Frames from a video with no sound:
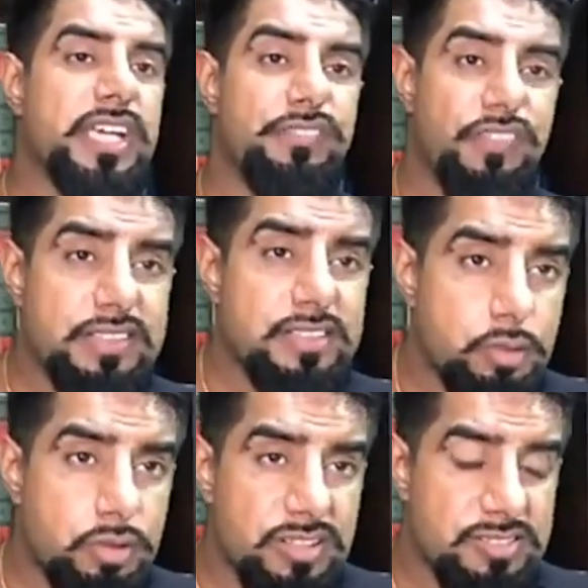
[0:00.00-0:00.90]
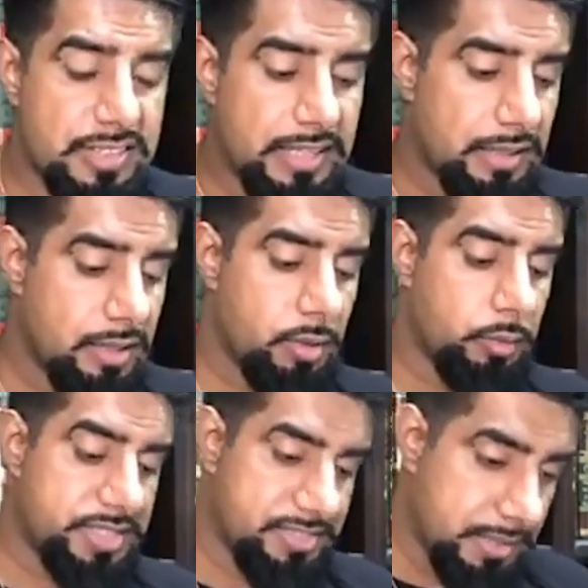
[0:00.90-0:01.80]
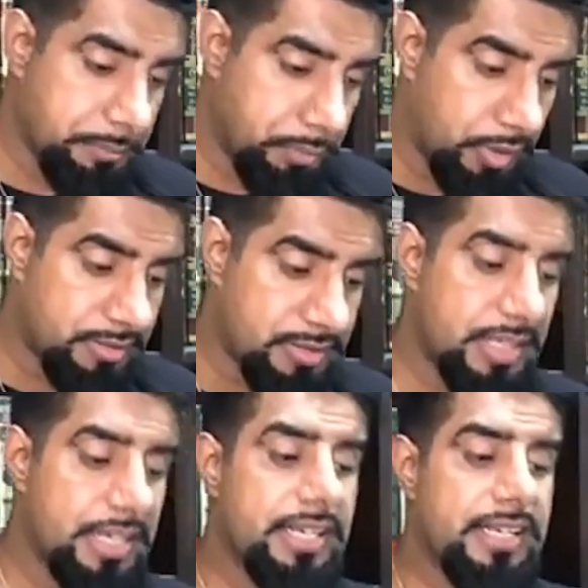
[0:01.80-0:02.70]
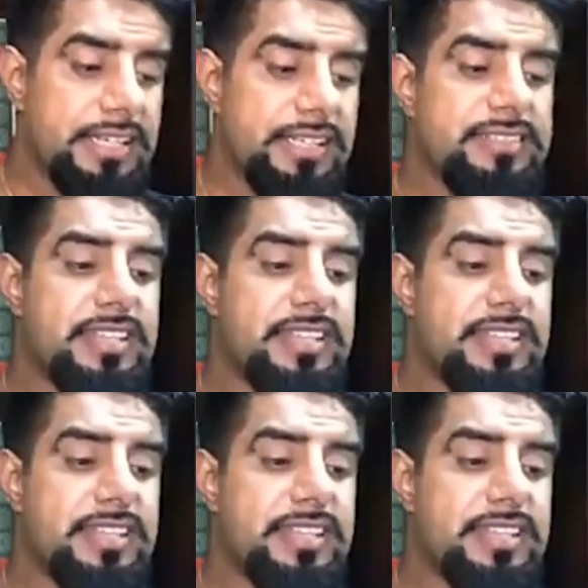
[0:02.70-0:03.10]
Ifadatul Nasih, which is in print, he